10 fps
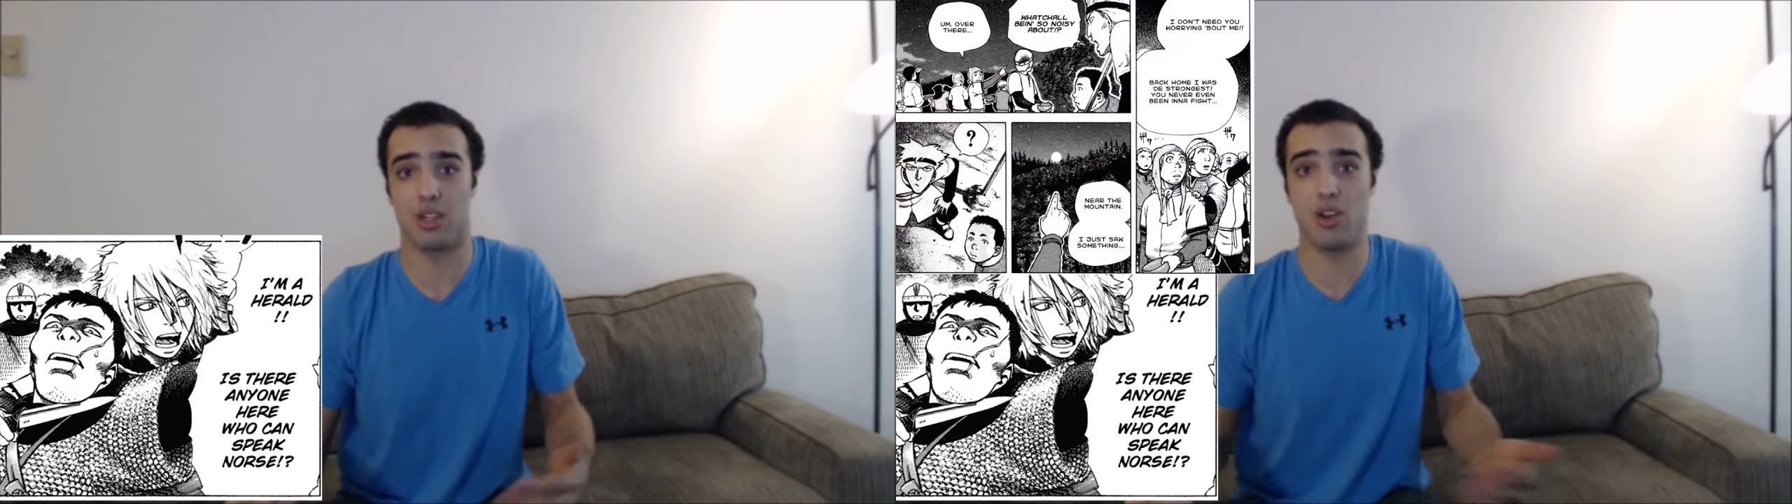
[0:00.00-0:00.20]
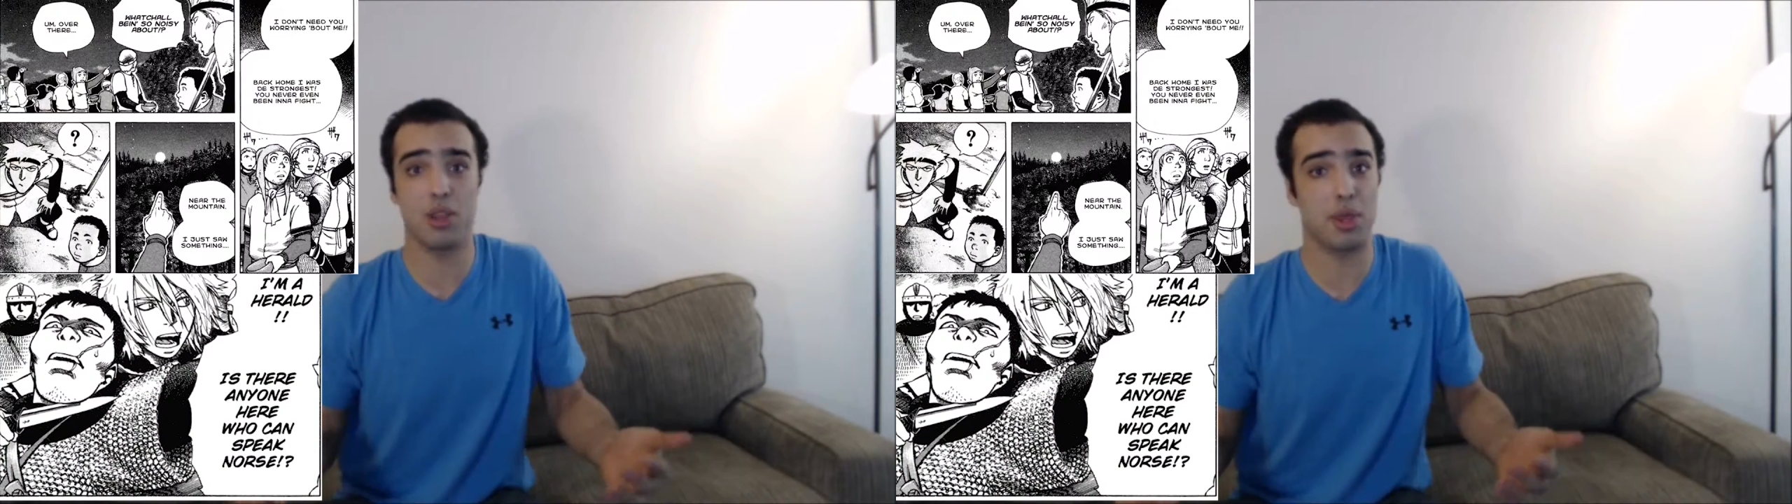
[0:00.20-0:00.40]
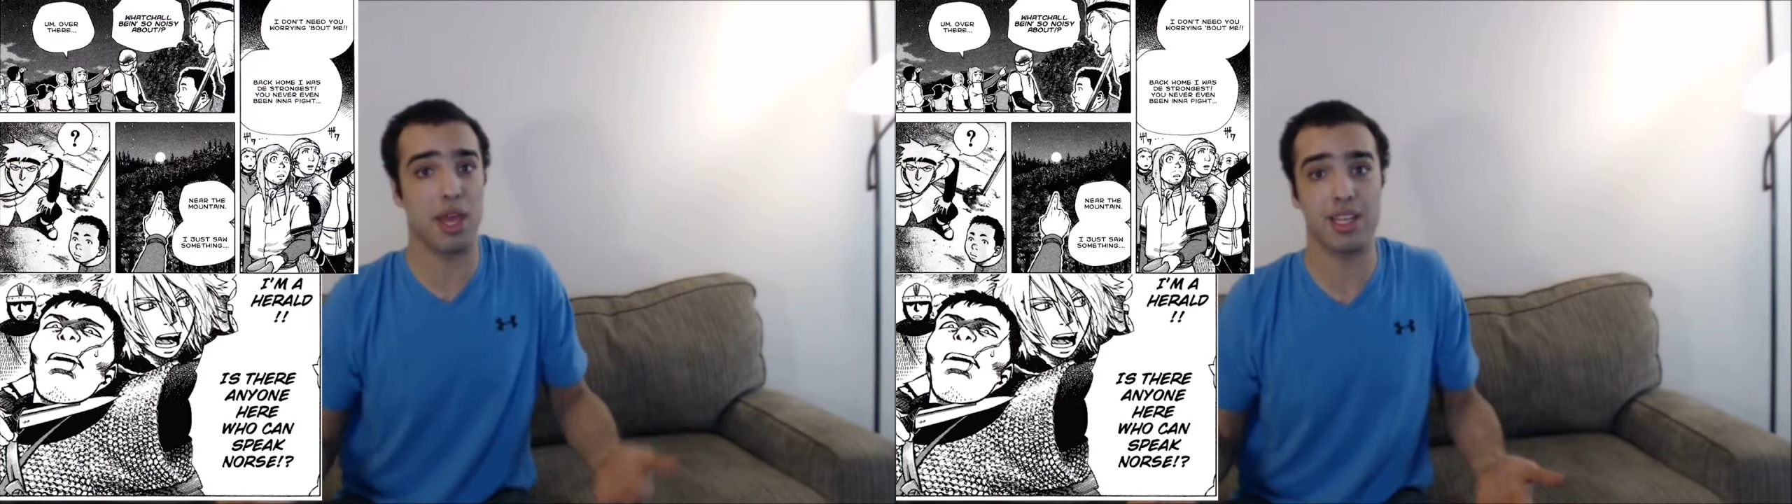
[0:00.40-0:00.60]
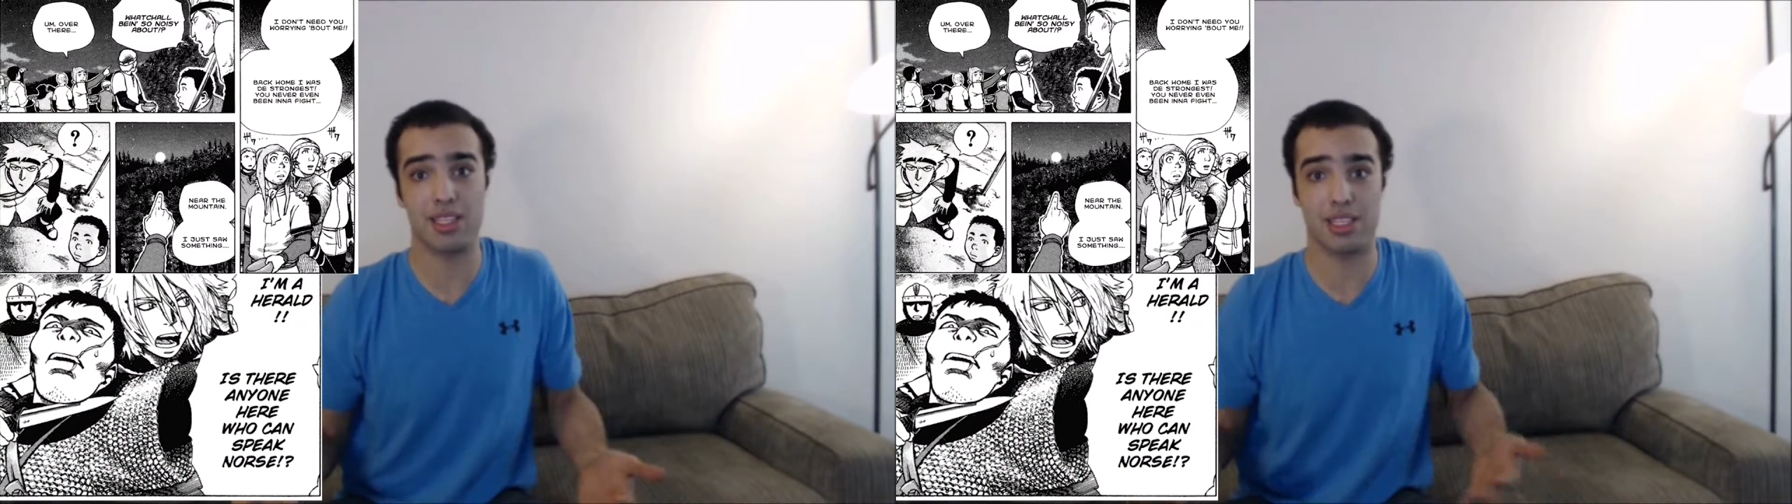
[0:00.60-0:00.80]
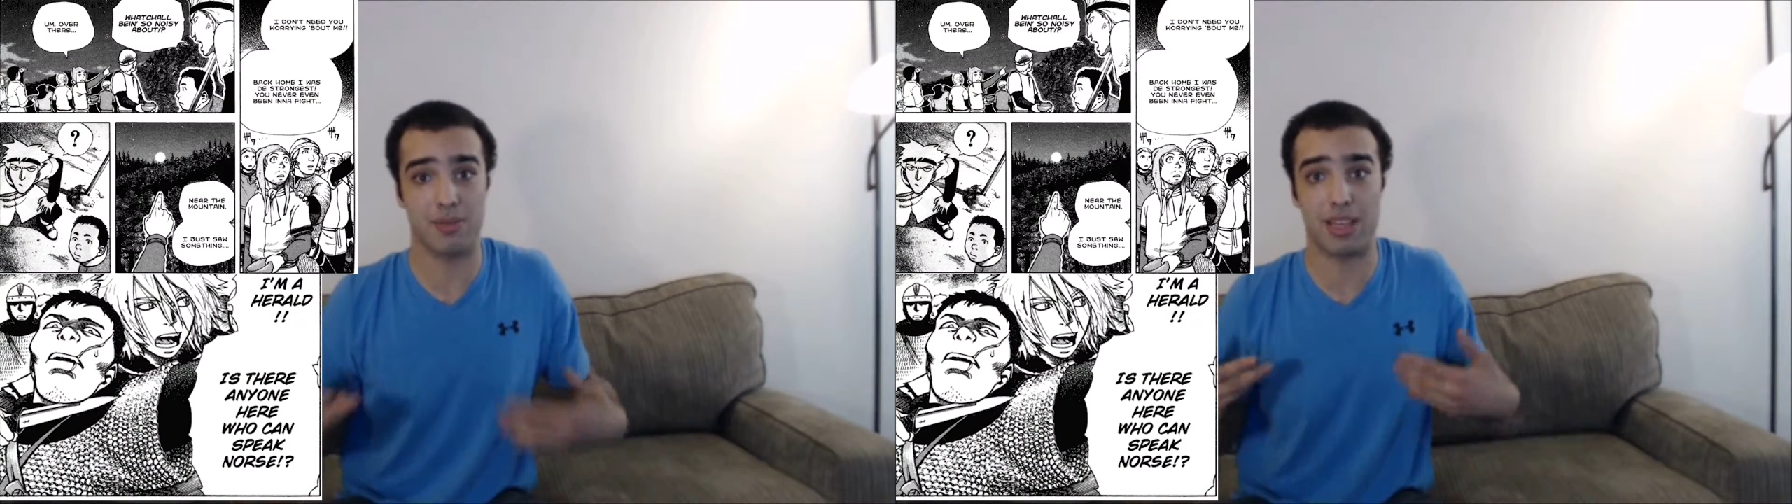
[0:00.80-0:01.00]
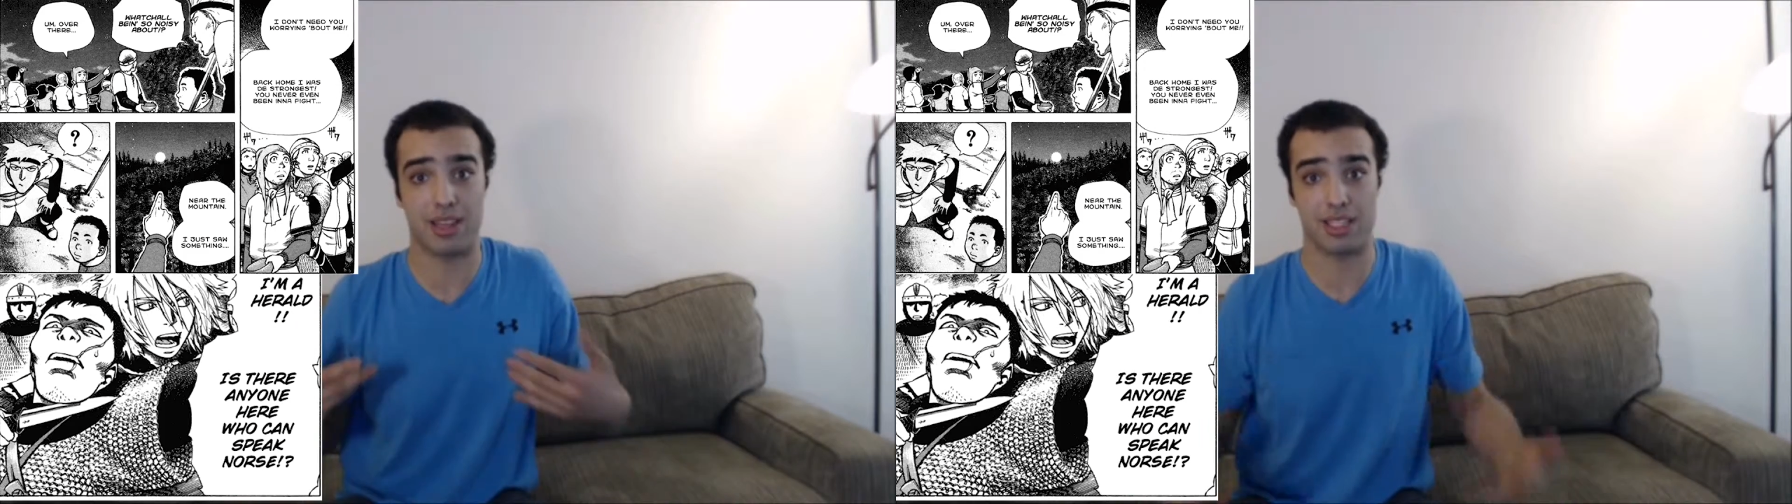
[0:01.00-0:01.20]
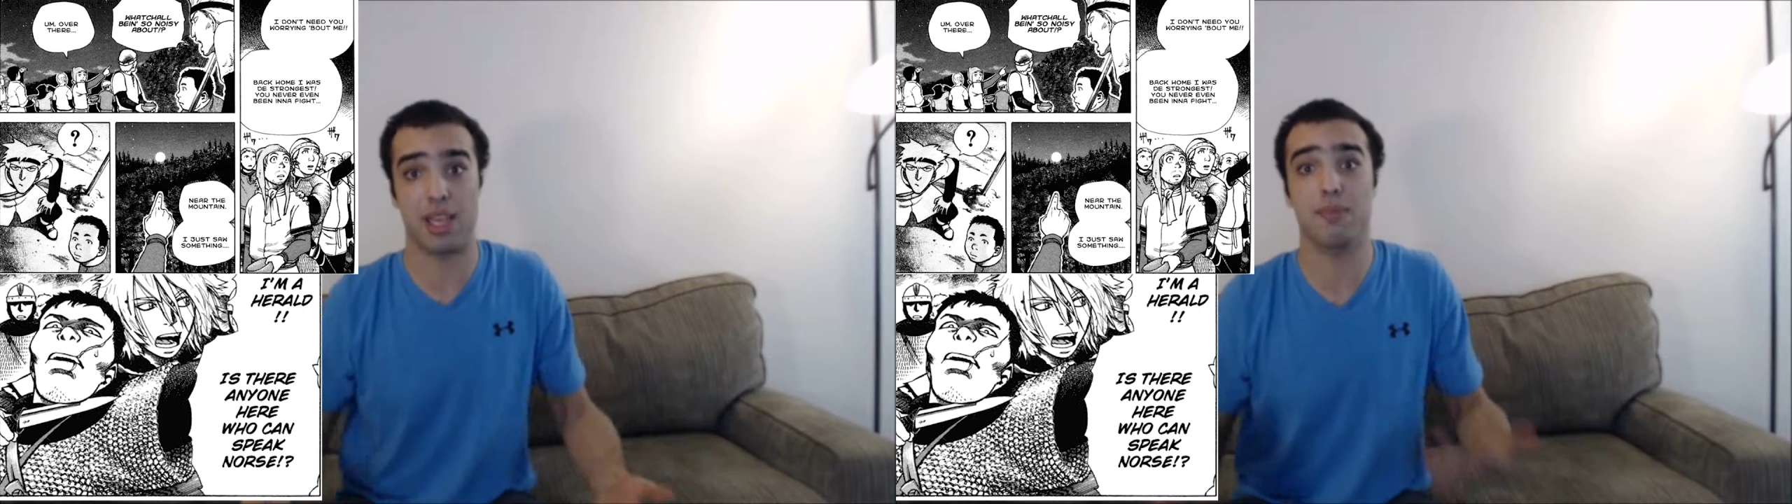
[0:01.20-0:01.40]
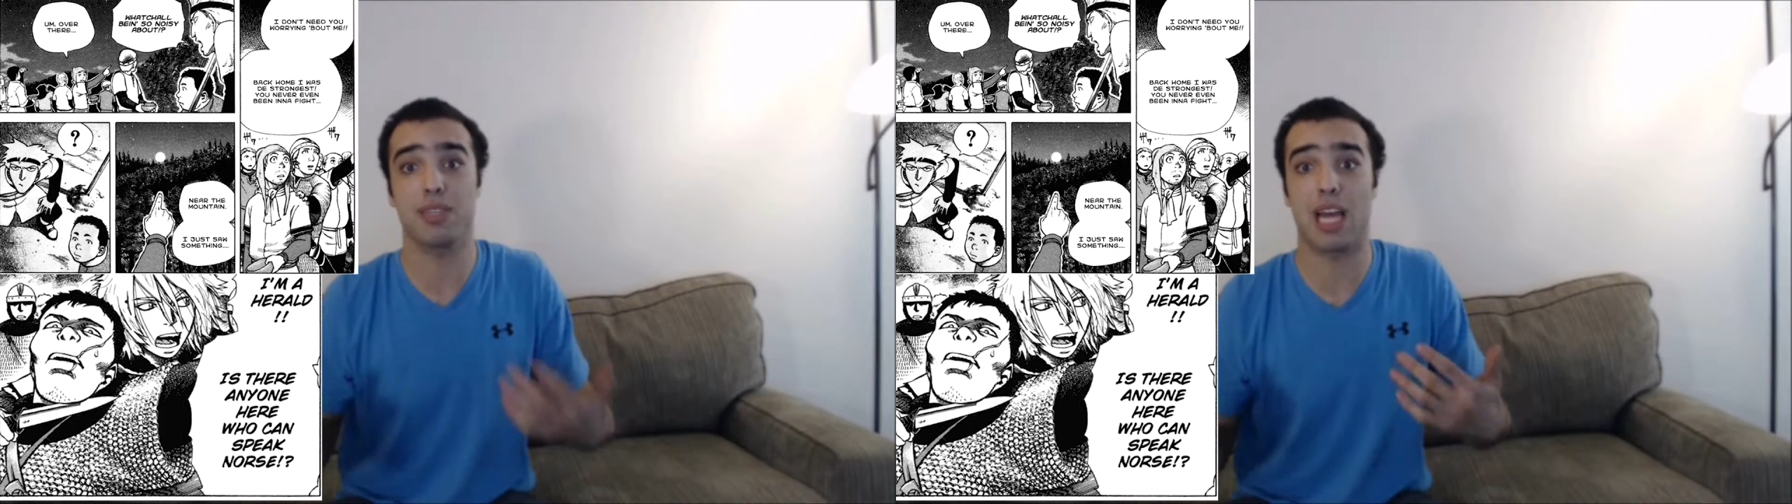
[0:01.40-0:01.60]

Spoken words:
learn things at the same